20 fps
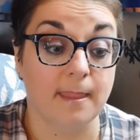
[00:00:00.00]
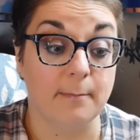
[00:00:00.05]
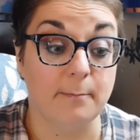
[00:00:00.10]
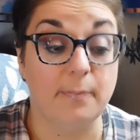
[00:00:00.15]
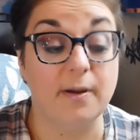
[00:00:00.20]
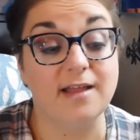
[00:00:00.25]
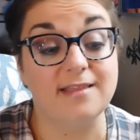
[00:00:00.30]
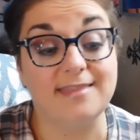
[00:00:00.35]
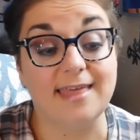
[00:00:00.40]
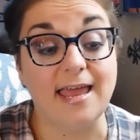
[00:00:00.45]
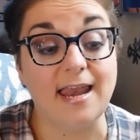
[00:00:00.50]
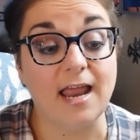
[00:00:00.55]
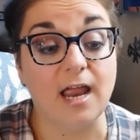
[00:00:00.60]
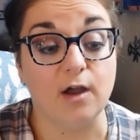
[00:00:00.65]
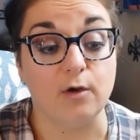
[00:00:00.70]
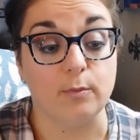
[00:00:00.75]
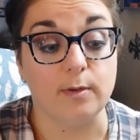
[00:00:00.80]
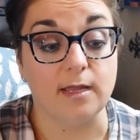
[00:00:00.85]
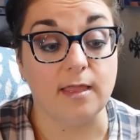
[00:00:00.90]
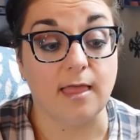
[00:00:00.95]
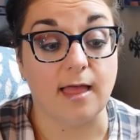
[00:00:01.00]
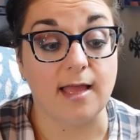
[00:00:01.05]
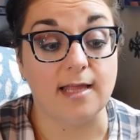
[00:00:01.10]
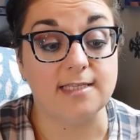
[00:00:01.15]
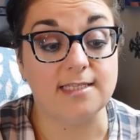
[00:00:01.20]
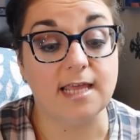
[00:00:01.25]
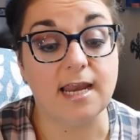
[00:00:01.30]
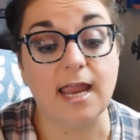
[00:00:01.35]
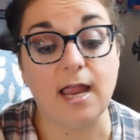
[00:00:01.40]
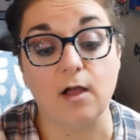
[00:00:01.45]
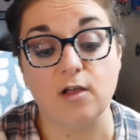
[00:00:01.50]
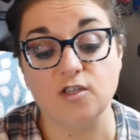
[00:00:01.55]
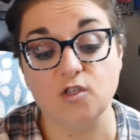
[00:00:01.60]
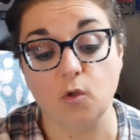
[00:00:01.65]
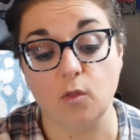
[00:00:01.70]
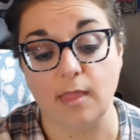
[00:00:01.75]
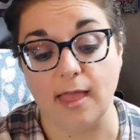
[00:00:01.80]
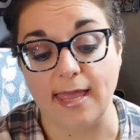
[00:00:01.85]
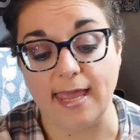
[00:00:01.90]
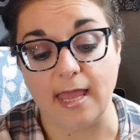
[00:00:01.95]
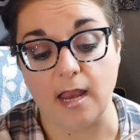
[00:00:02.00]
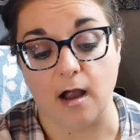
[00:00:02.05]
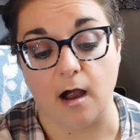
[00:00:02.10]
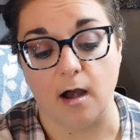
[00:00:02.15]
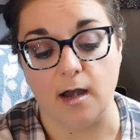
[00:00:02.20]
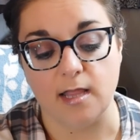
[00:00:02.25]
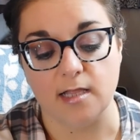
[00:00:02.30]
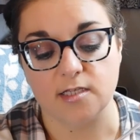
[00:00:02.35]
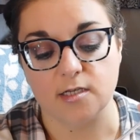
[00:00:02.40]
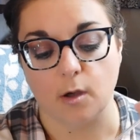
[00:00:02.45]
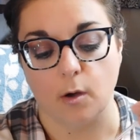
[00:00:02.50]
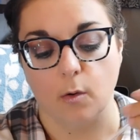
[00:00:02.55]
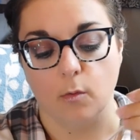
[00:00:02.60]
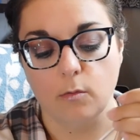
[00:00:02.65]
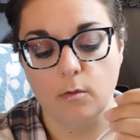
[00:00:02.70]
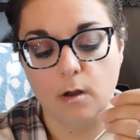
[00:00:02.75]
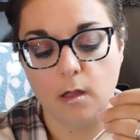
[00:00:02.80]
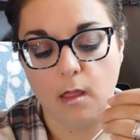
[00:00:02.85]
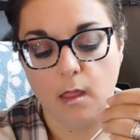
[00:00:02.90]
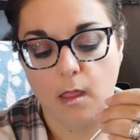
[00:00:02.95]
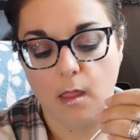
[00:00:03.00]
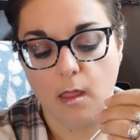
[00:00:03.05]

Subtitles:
But then I realized that I also like it on its own